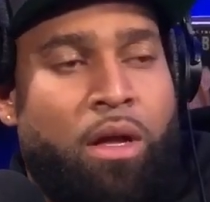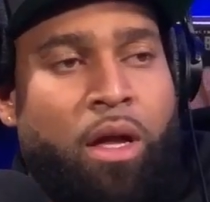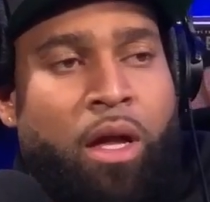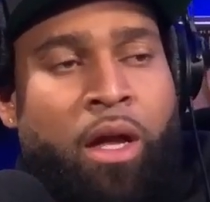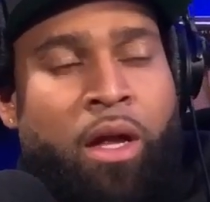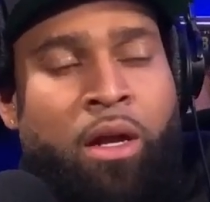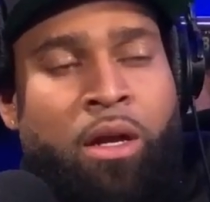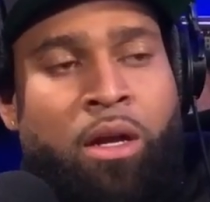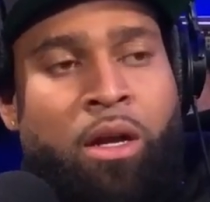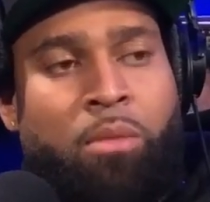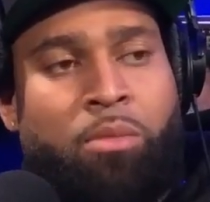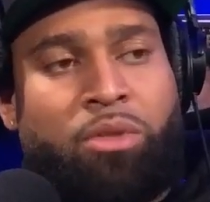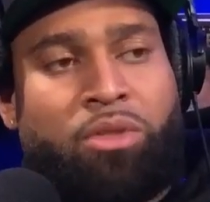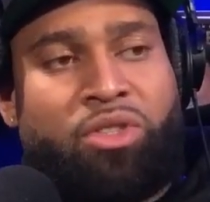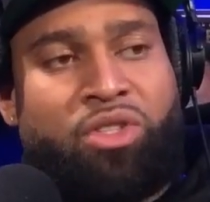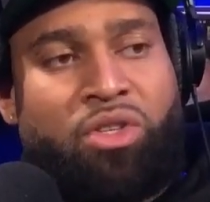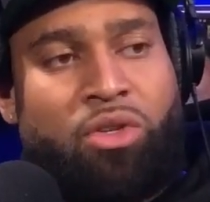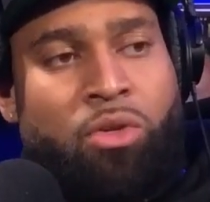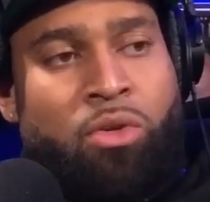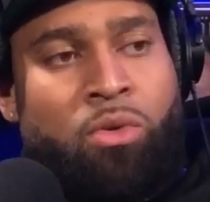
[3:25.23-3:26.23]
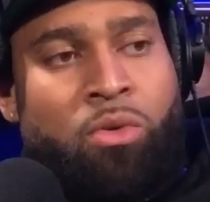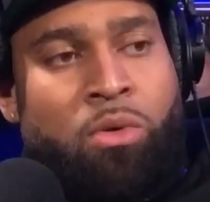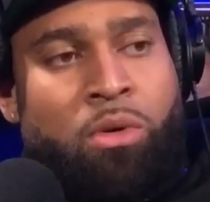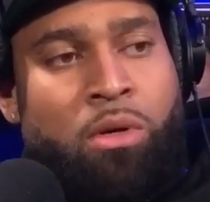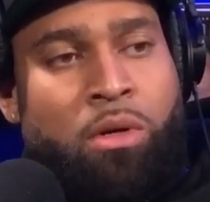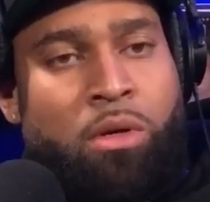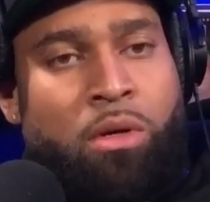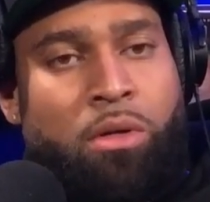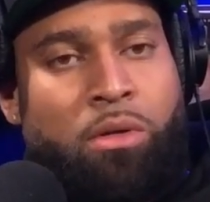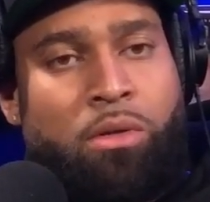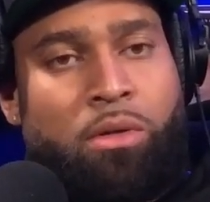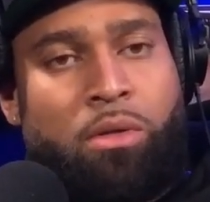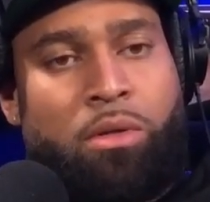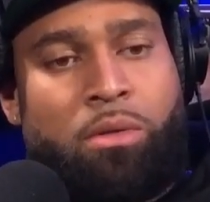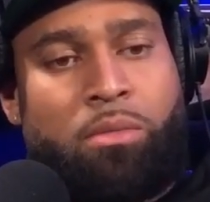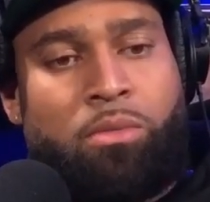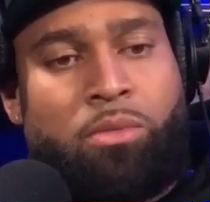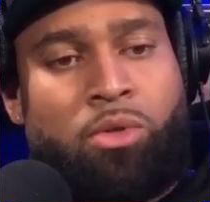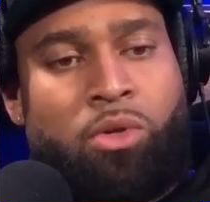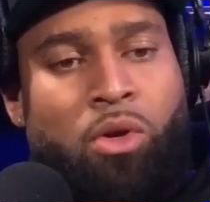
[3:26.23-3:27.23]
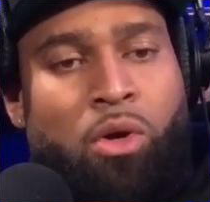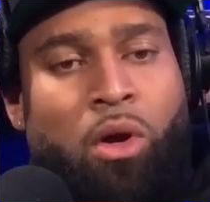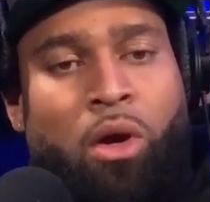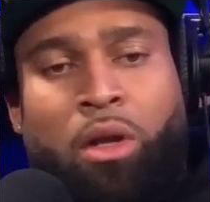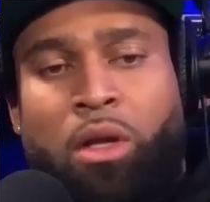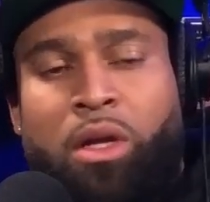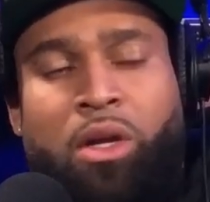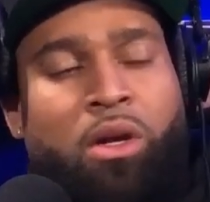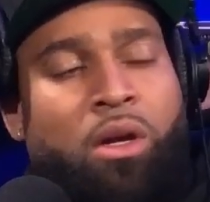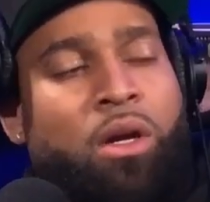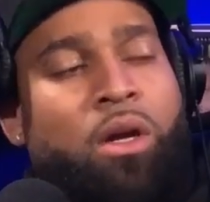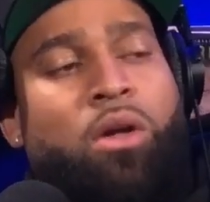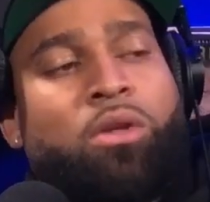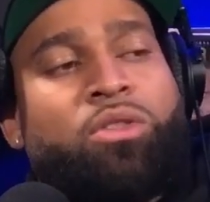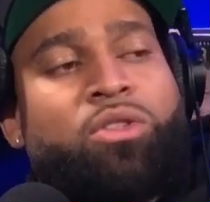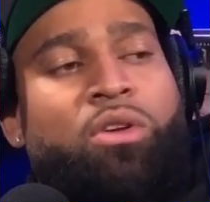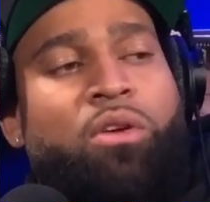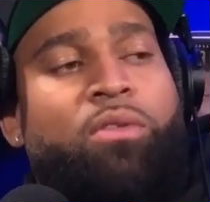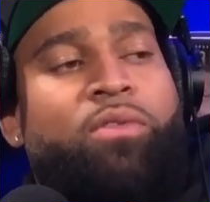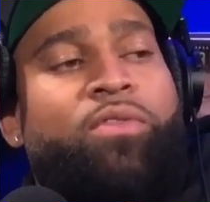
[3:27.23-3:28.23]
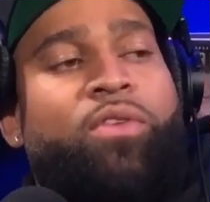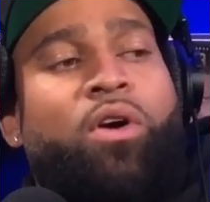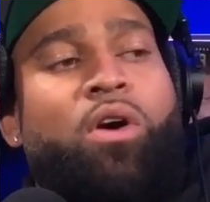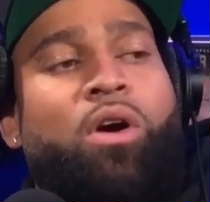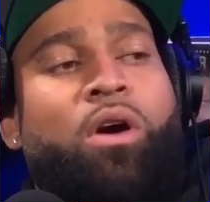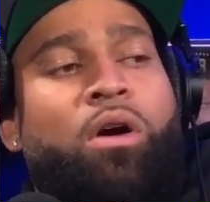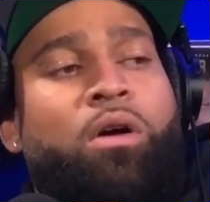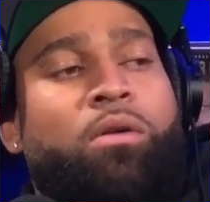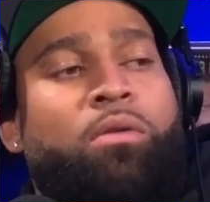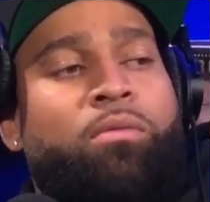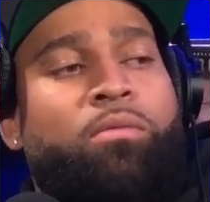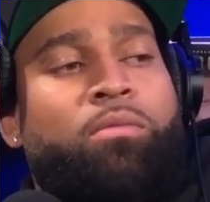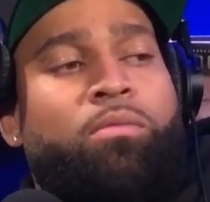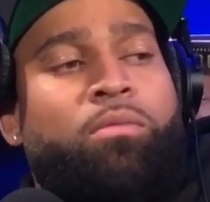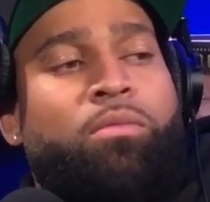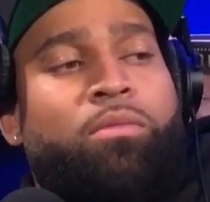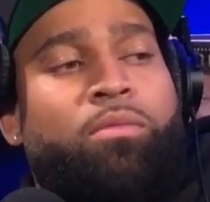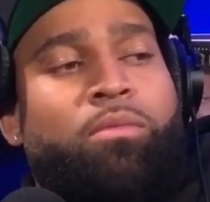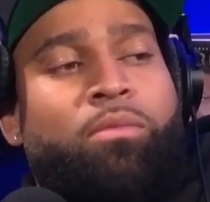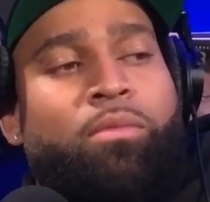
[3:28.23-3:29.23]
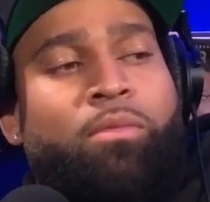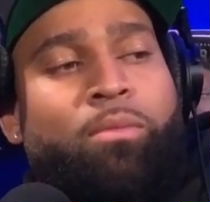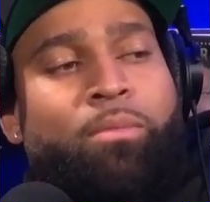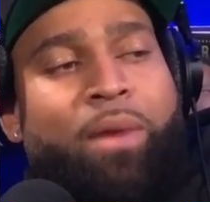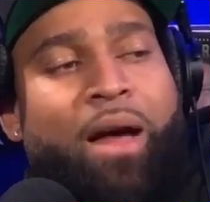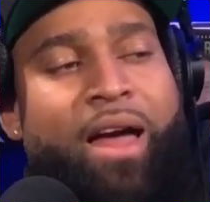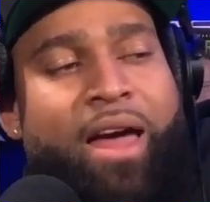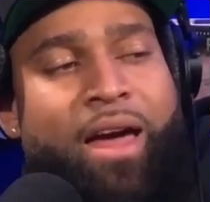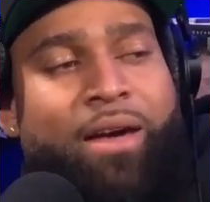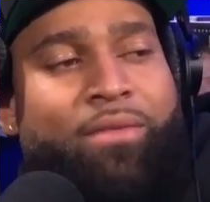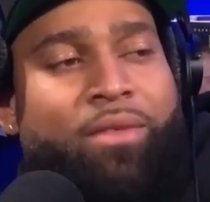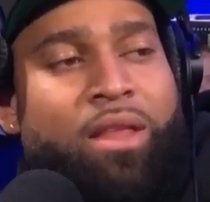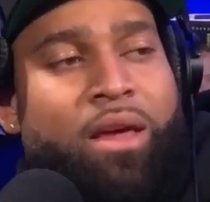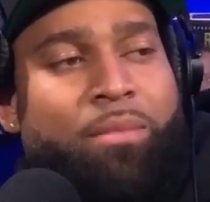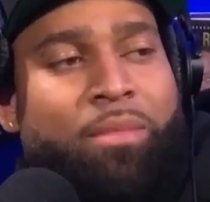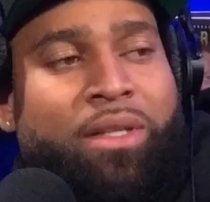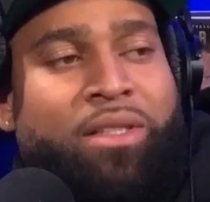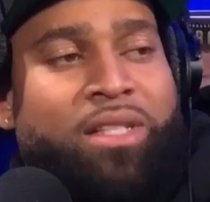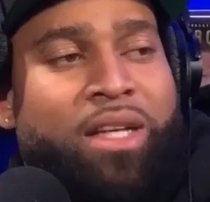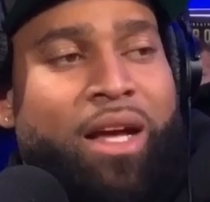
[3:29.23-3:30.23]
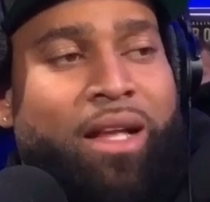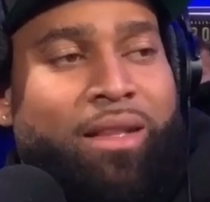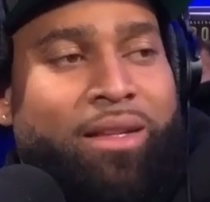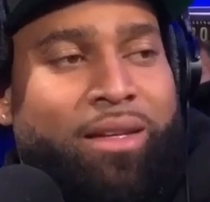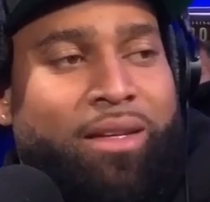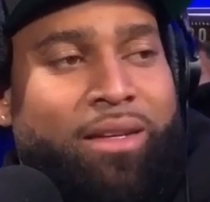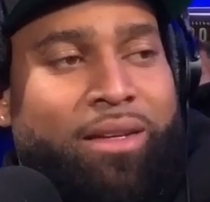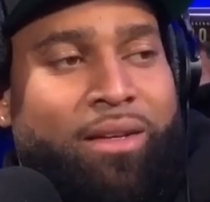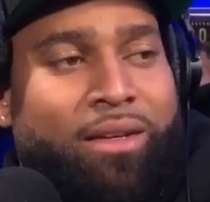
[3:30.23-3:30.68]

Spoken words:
And number two, you're only going to go so far by having that mentality.